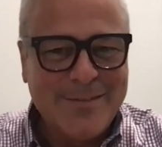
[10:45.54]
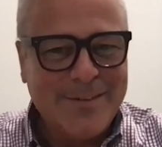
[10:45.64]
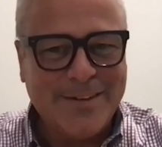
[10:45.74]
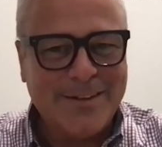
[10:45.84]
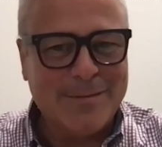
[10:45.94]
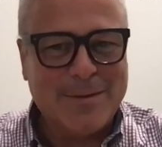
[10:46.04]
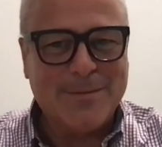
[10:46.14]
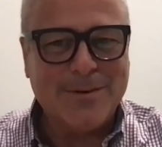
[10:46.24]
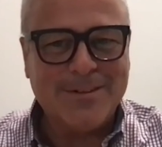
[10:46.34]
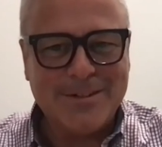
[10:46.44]
a little bit
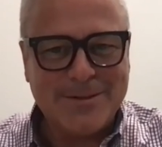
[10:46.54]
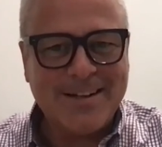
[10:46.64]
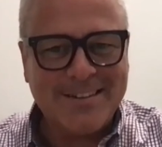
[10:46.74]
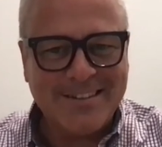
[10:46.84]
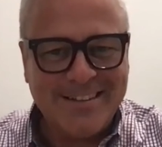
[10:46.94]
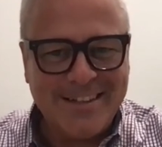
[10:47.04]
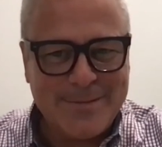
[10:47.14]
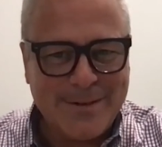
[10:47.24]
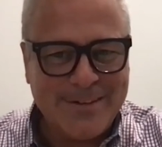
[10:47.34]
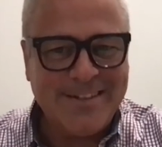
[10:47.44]
more directly
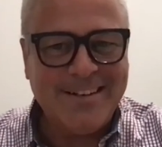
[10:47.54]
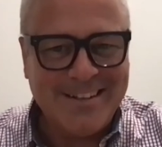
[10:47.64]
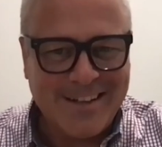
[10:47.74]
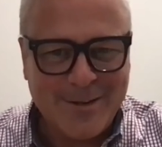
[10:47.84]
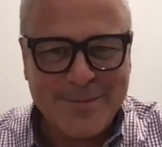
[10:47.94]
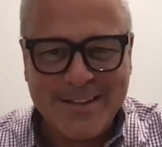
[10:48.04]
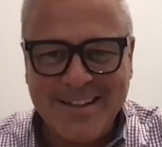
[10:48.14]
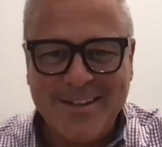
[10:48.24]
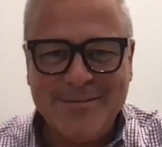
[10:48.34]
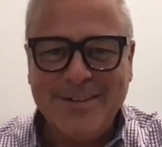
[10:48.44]
about helping
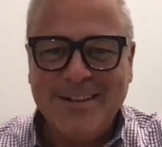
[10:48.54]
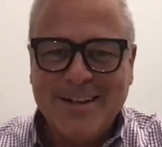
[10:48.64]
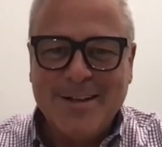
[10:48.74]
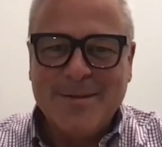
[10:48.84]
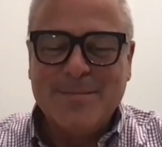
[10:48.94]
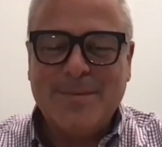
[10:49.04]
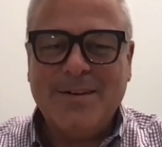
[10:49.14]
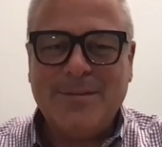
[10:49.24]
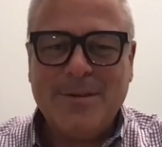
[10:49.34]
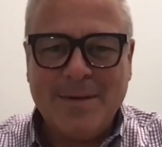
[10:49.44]
them.
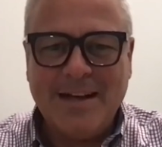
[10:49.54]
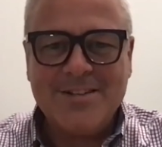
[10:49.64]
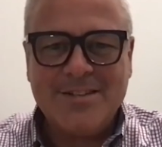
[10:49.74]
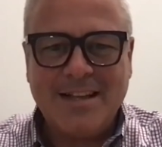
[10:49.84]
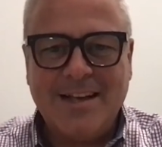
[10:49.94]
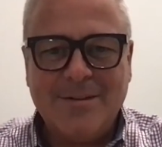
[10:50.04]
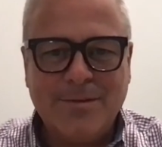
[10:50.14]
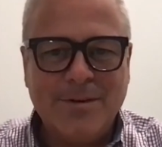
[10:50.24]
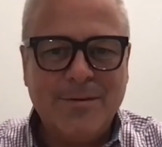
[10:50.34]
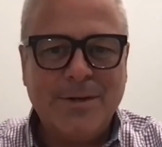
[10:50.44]
But we matched that
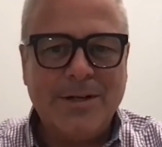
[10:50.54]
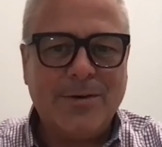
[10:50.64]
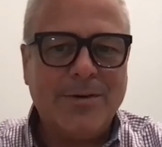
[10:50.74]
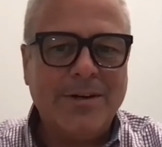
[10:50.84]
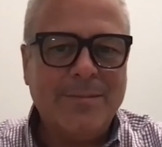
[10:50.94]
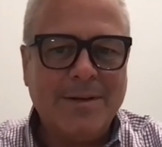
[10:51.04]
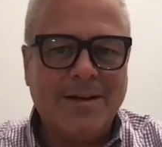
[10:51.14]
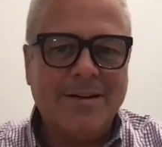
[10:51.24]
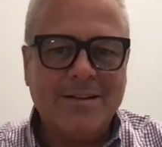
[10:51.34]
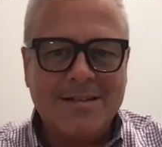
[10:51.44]
with, we'd already been
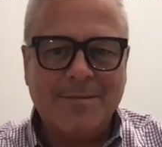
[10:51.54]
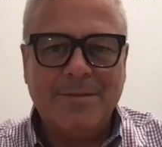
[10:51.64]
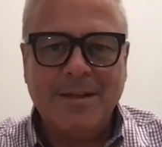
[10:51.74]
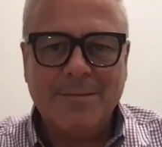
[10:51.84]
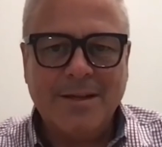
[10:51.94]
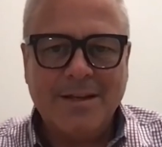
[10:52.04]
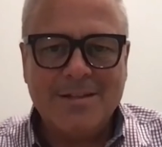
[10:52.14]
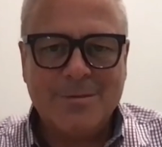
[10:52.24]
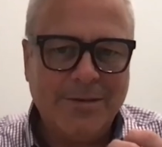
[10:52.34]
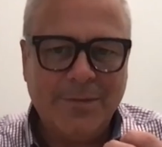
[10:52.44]
onto something
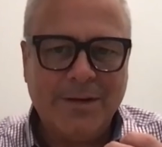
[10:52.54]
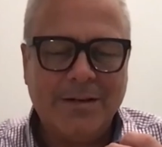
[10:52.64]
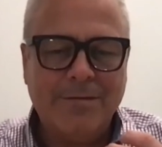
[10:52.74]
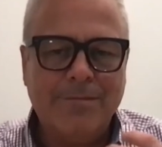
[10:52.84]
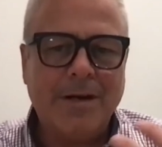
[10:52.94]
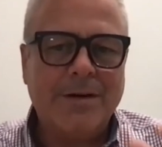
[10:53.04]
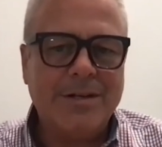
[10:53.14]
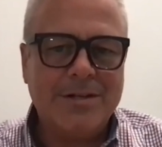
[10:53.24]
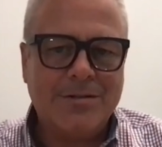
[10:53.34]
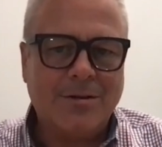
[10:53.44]
because we had a very
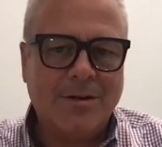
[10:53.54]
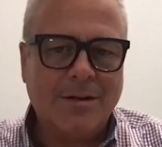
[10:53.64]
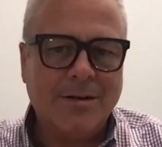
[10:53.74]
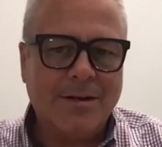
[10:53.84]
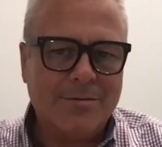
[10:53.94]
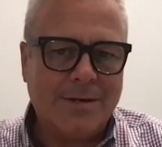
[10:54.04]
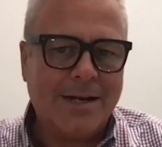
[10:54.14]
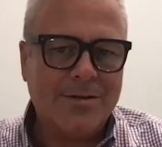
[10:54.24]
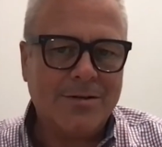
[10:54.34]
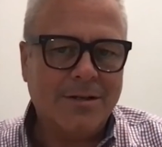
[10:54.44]
strong
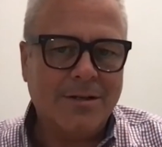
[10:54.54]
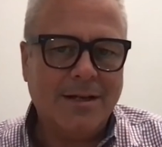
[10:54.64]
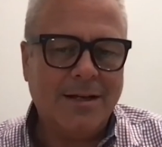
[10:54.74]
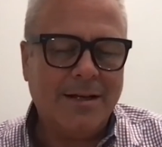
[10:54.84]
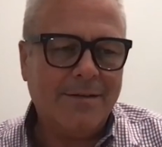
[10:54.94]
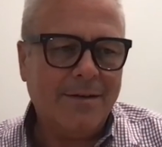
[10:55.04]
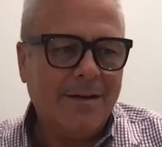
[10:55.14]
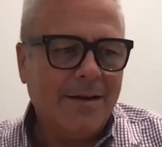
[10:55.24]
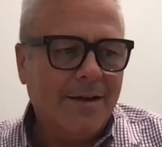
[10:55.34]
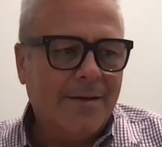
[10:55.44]
attraction and
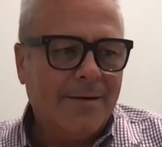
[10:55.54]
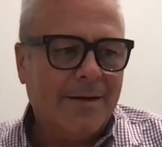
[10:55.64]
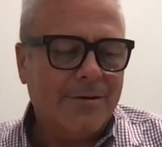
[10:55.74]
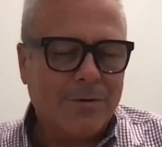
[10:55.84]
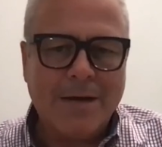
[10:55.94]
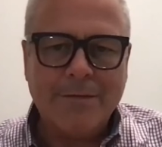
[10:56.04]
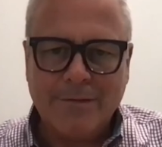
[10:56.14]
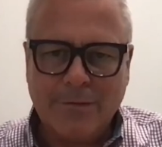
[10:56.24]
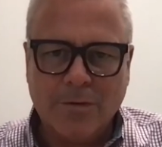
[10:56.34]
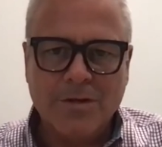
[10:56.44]
a driving
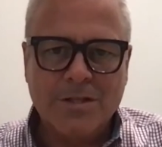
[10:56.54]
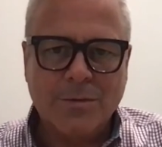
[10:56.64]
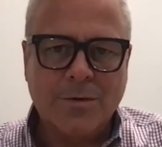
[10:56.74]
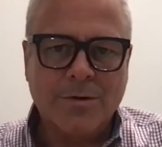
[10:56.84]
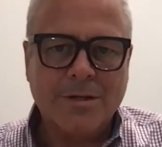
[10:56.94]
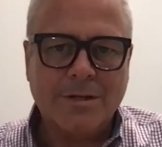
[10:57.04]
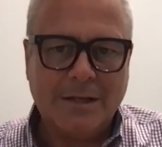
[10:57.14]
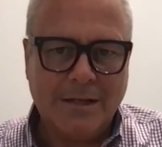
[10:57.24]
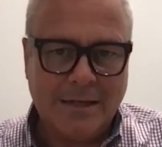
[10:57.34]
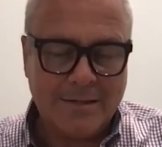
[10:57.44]
force towards
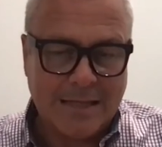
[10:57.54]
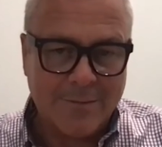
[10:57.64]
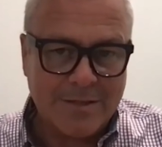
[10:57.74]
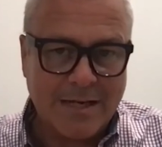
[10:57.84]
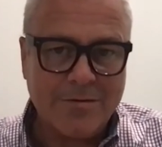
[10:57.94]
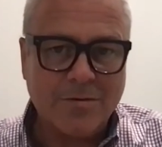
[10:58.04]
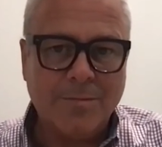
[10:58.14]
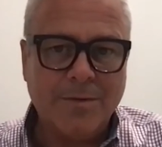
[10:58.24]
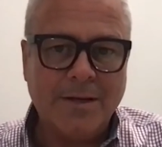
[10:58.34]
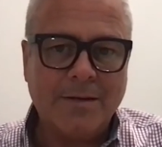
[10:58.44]
as Lab Central
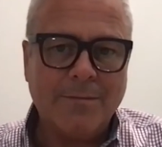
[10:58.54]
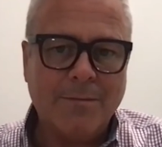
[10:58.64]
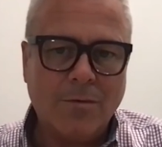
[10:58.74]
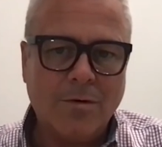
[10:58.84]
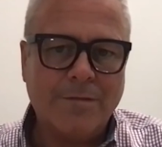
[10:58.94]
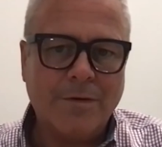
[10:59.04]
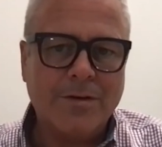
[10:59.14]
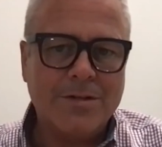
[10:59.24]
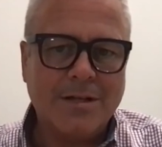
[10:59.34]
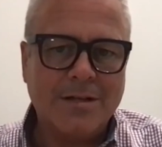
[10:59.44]
being more
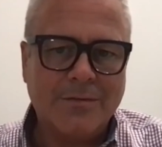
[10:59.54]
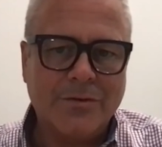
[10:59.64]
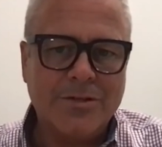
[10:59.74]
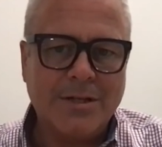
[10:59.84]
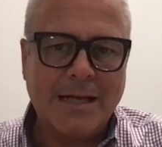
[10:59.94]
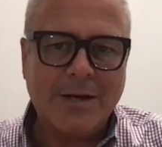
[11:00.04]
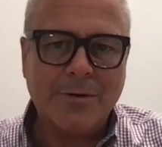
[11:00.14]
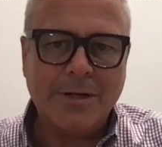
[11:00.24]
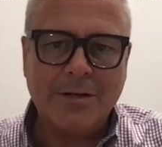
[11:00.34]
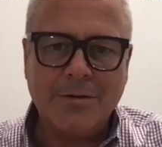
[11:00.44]
focused on diversity,
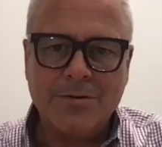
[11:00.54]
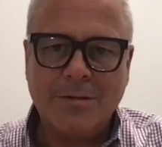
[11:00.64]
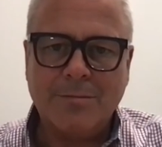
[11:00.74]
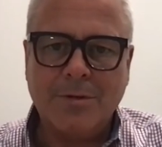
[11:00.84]
equity, inclusion, and